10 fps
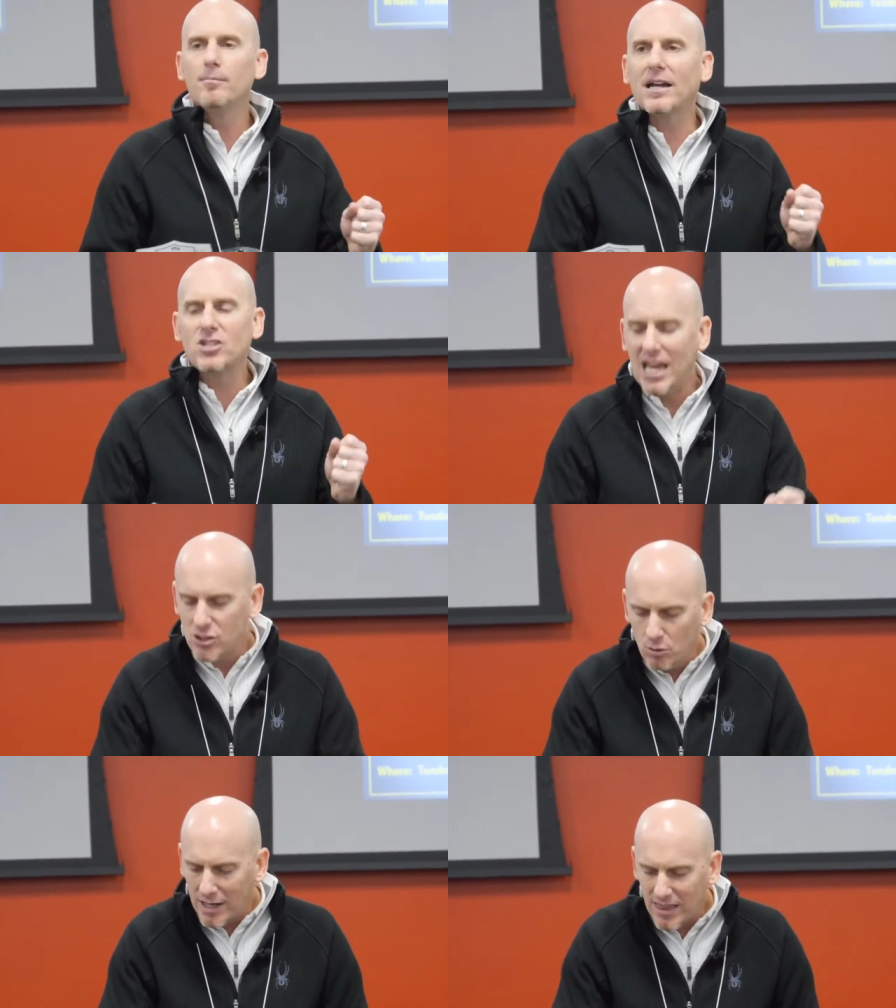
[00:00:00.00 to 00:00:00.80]
By
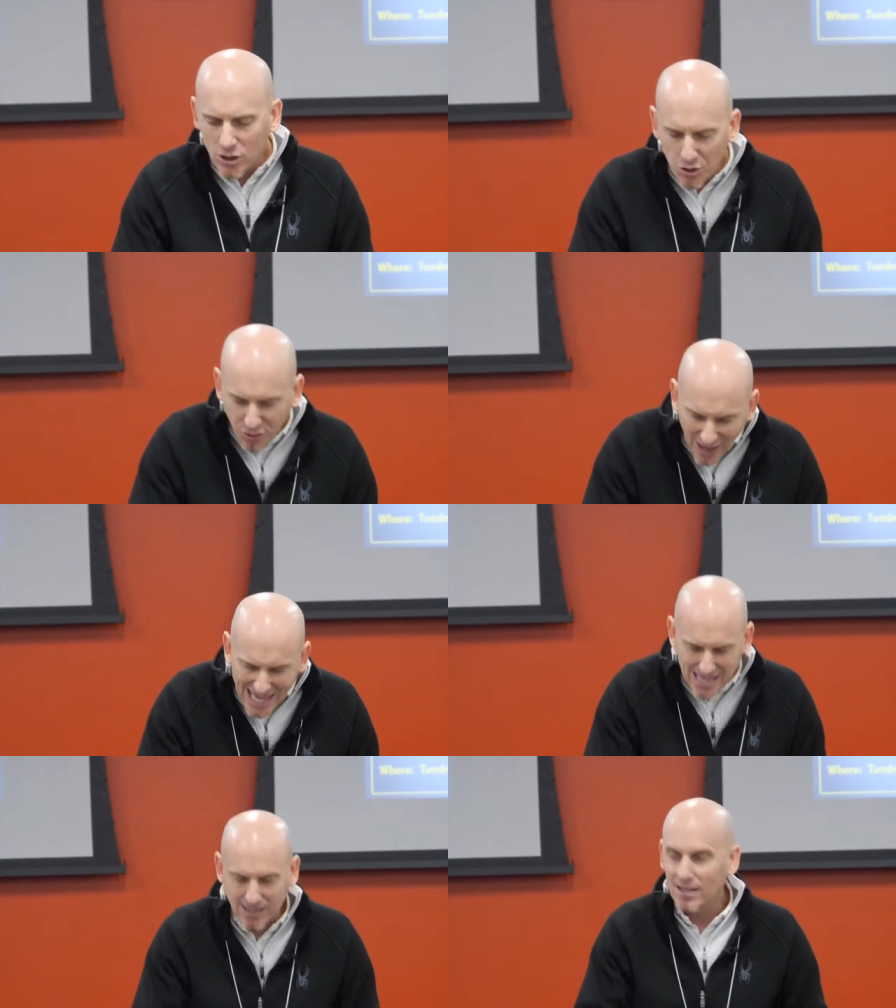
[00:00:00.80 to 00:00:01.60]
changing the way that you
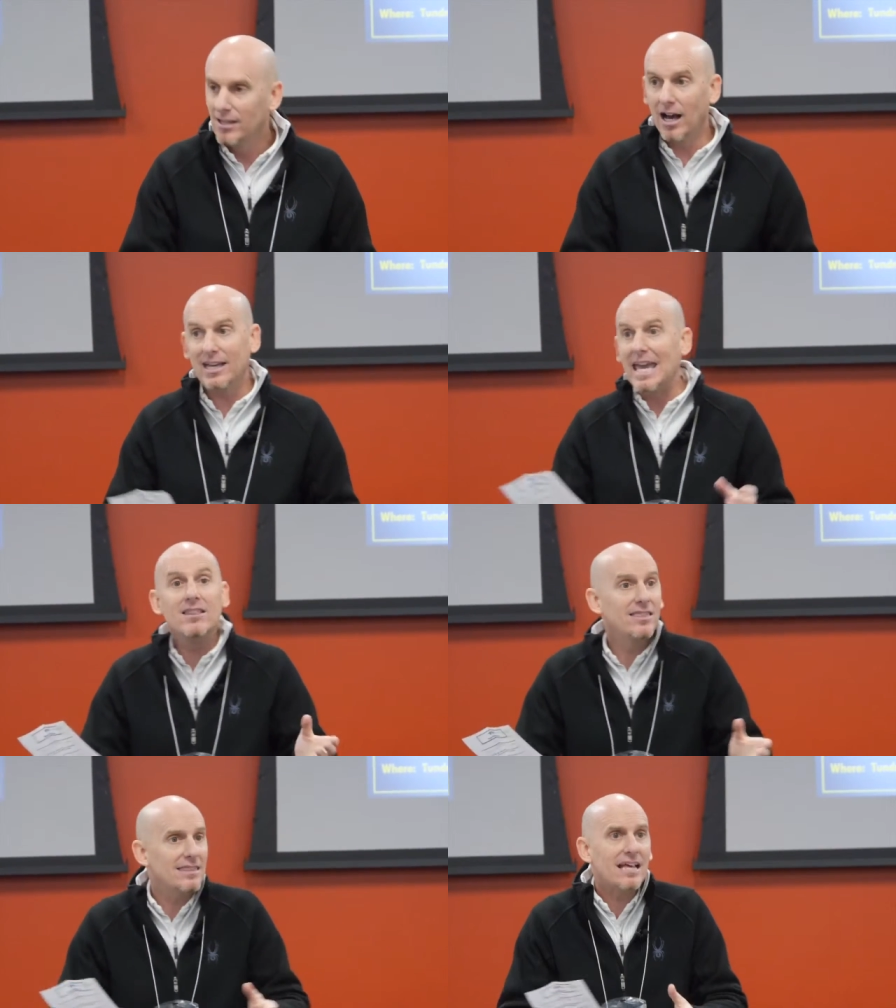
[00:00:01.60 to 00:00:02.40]
think.
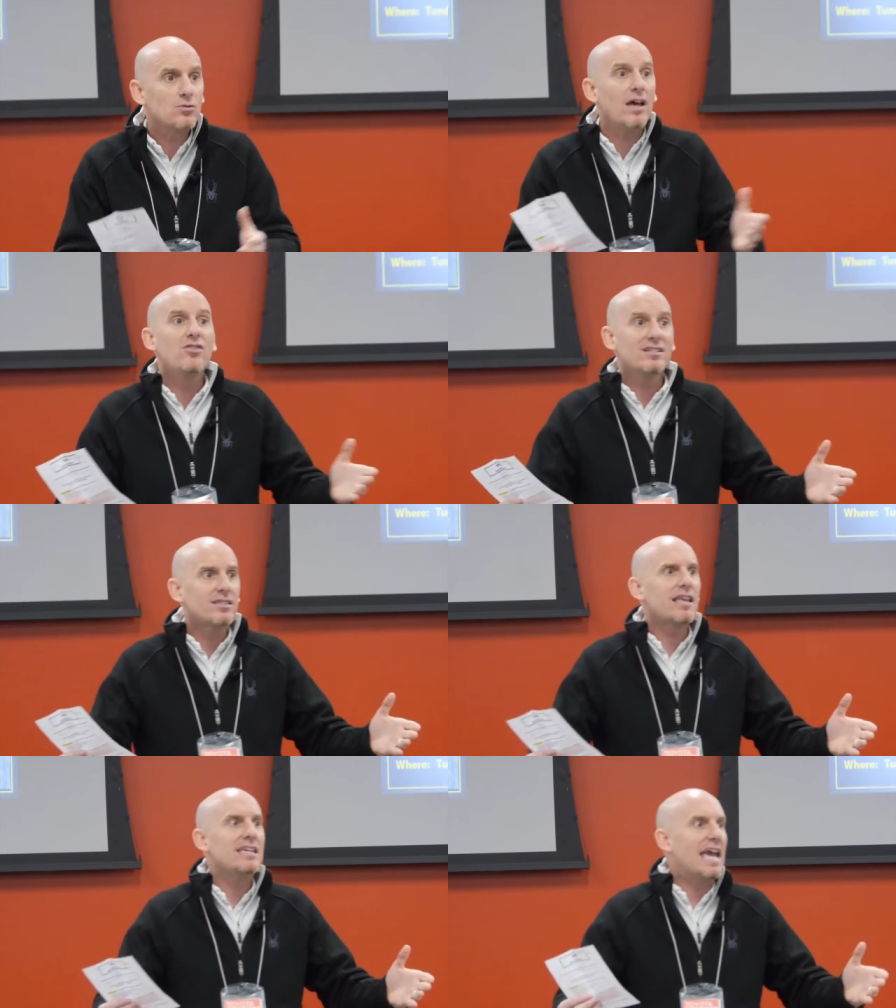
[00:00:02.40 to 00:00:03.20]
Again, th that's why this
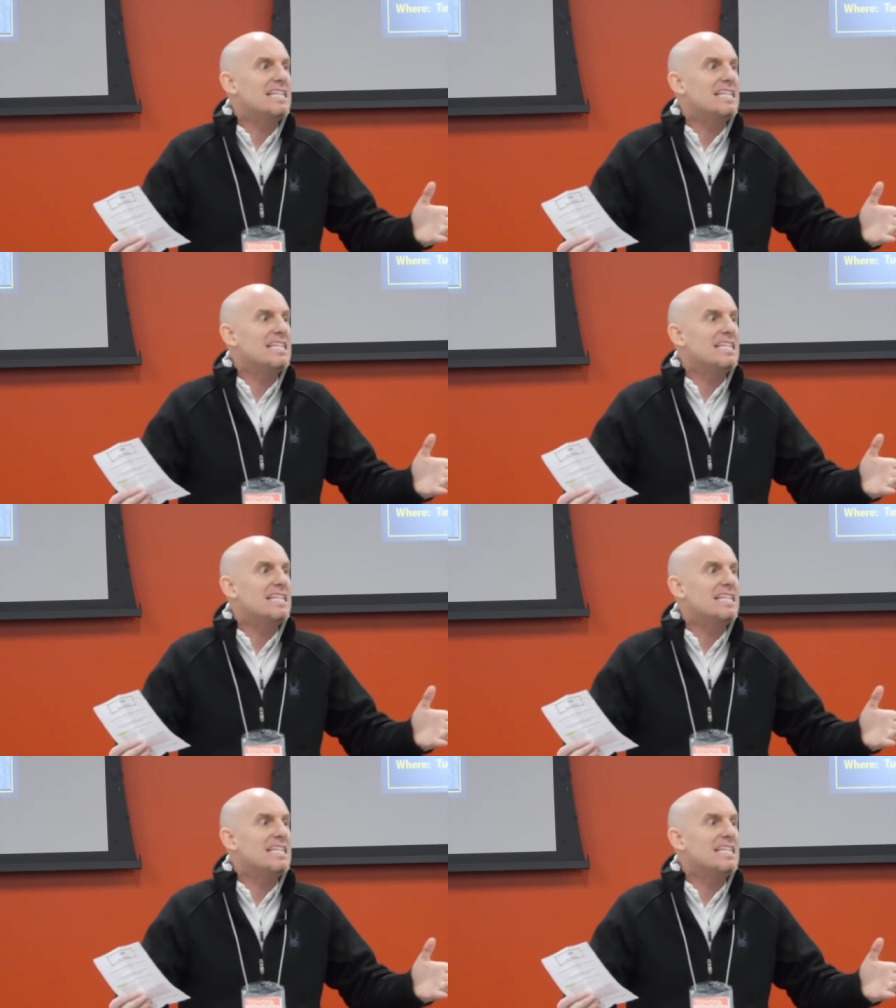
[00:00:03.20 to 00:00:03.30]
is a,